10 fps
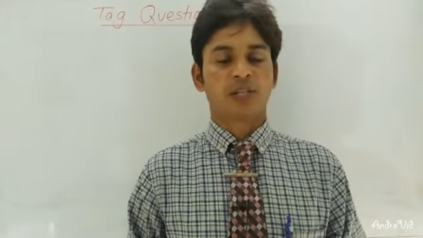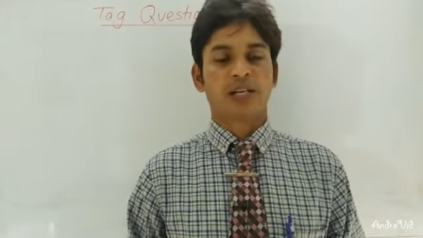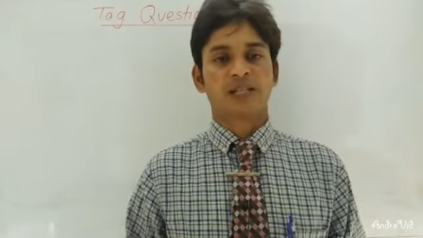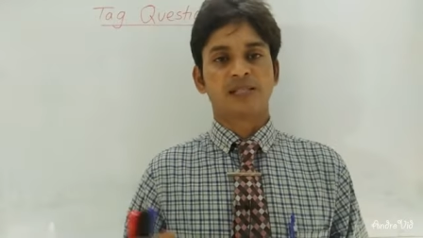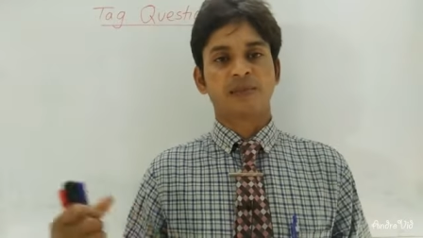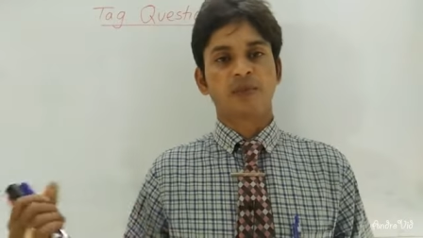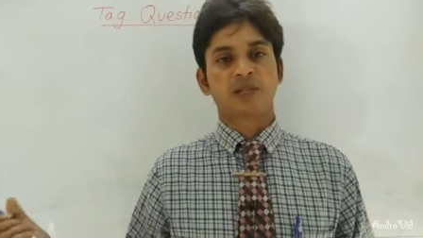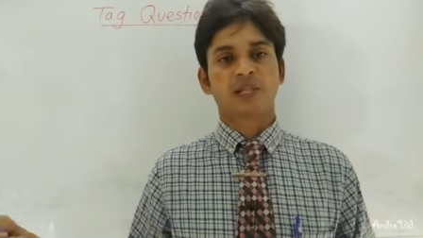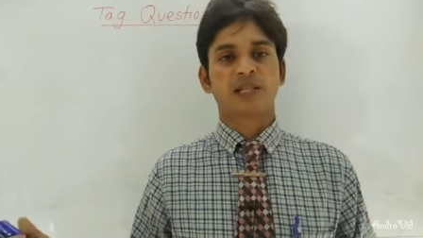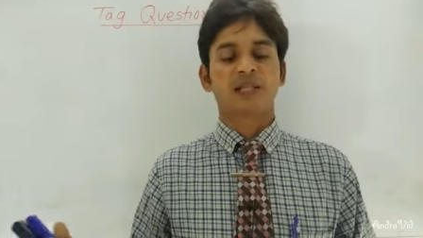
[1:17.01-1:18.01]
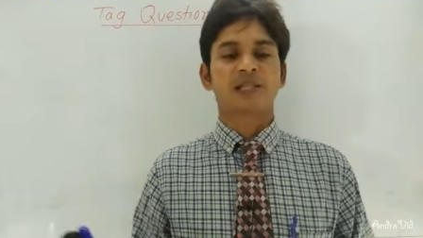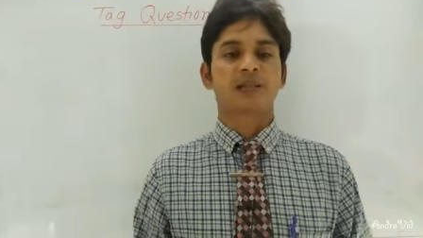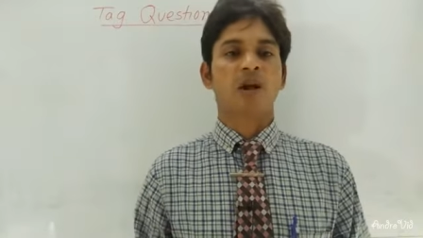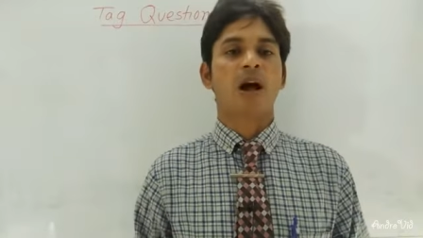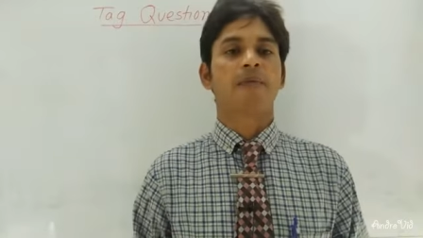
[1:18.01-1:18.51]
In simple sentence,
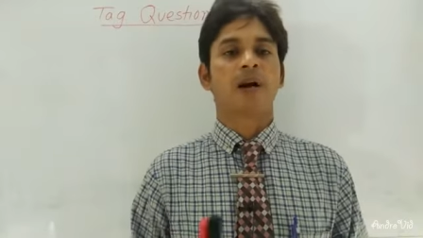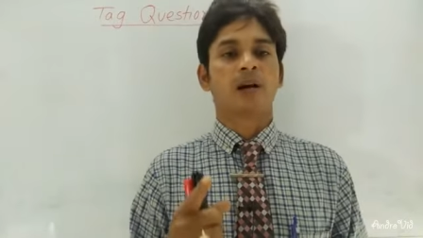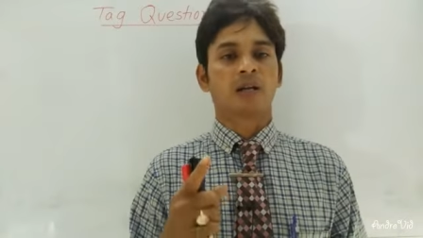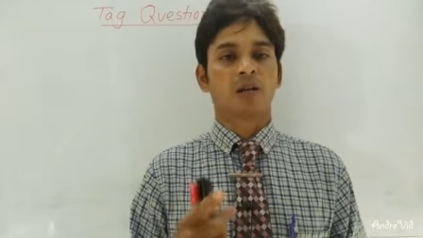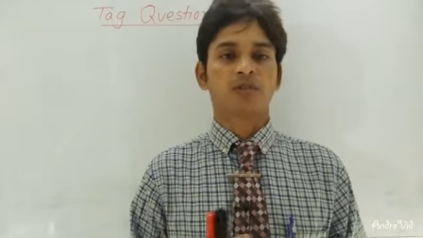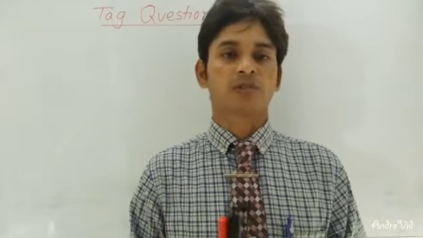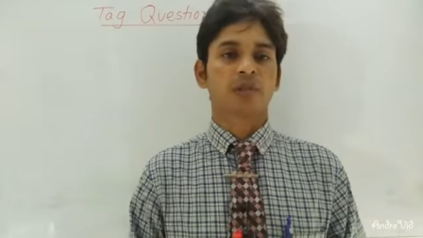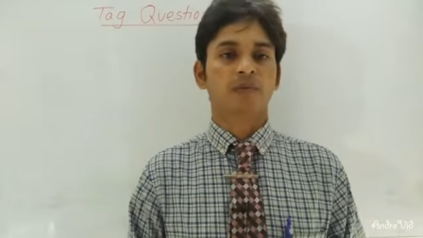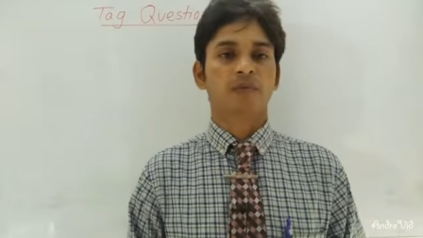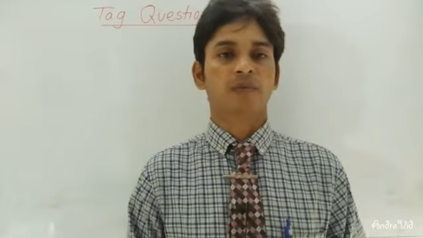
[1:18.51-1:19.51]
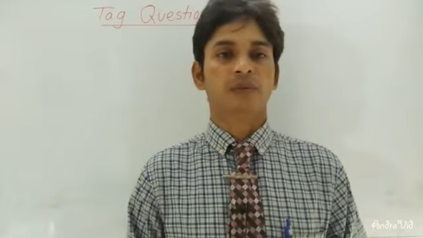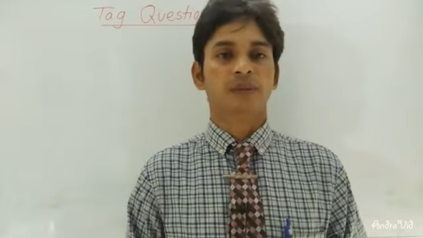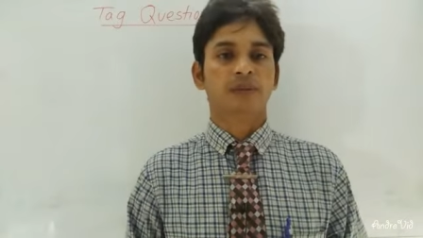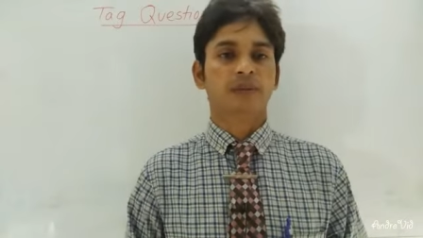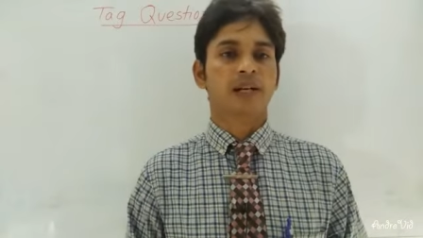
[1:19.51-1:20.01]
you have a clause
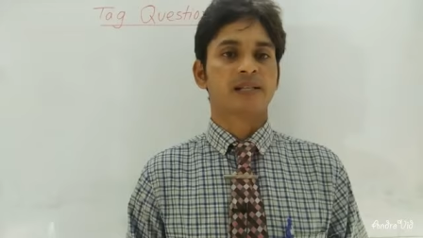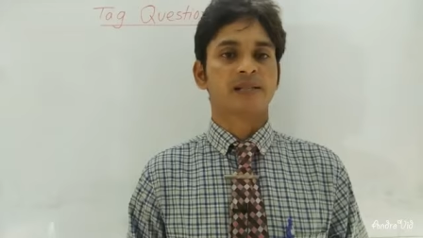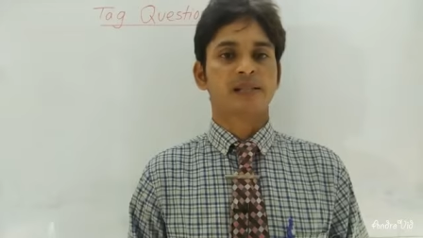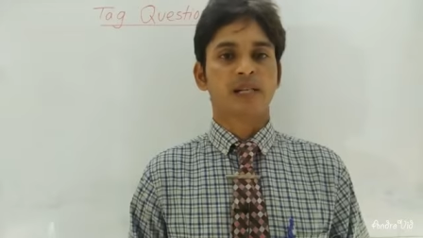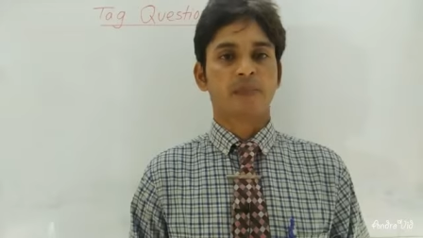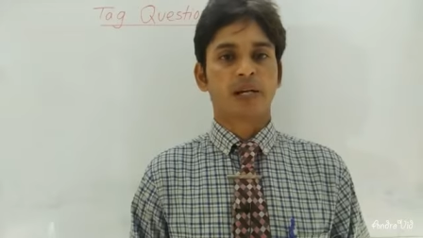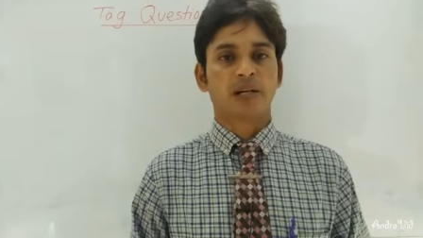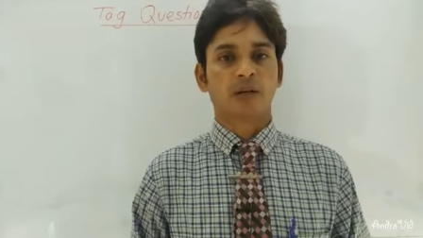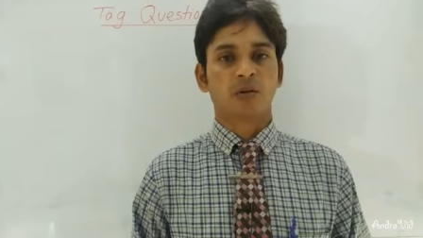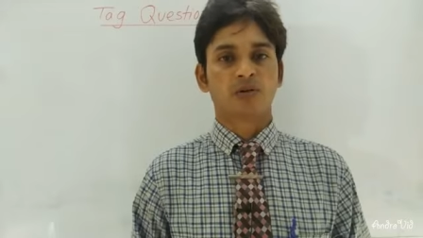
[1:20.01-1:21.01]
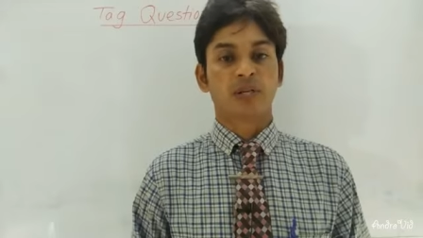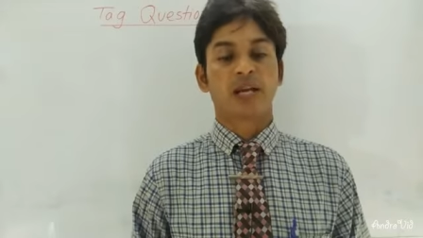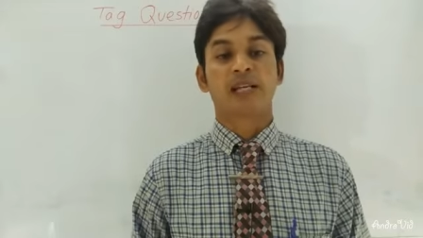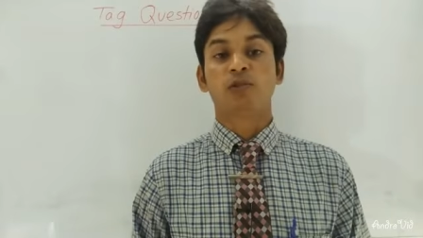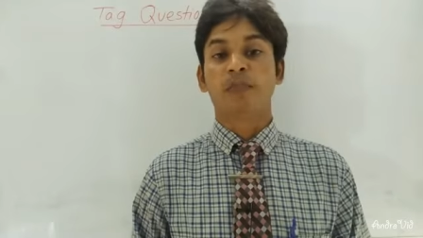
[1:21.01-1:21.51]
that is independent clause,
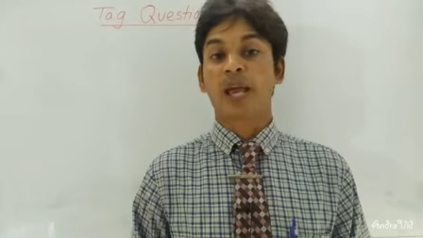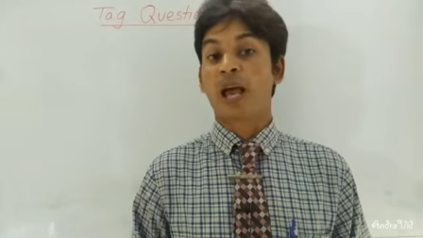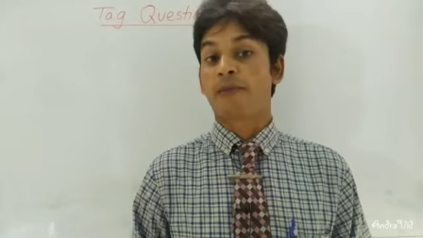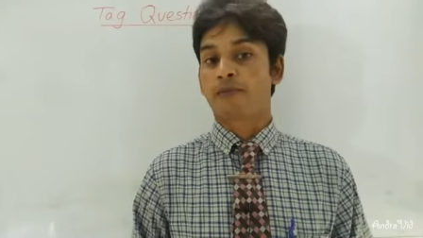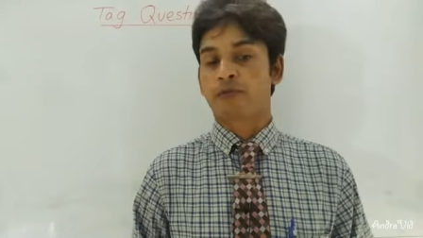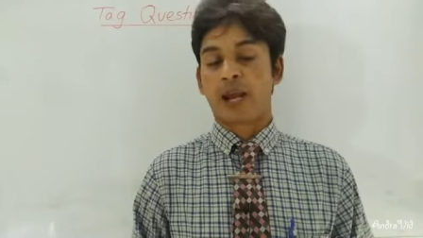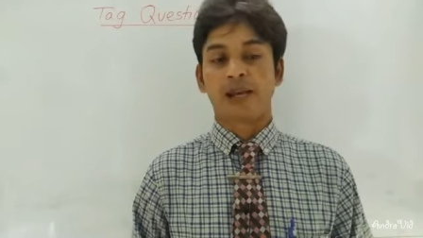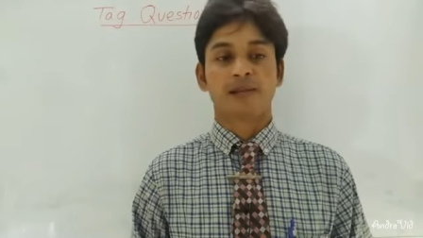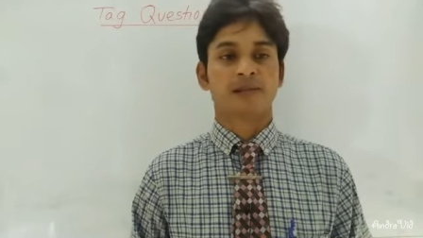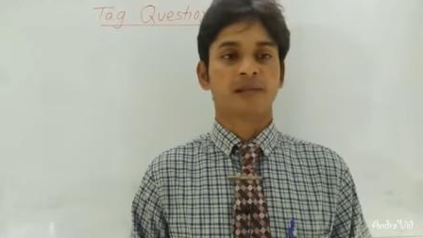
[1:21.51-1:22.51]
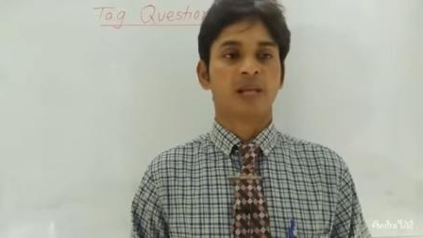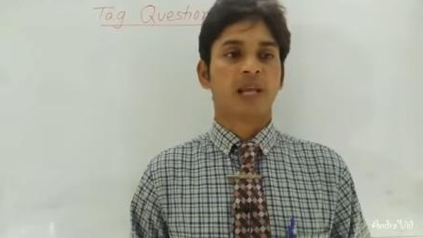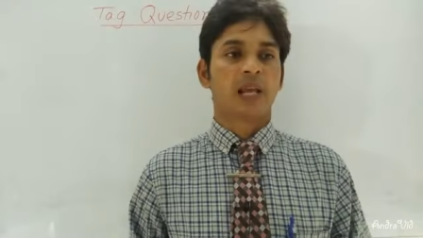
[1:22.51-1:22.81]
and you may have phrase.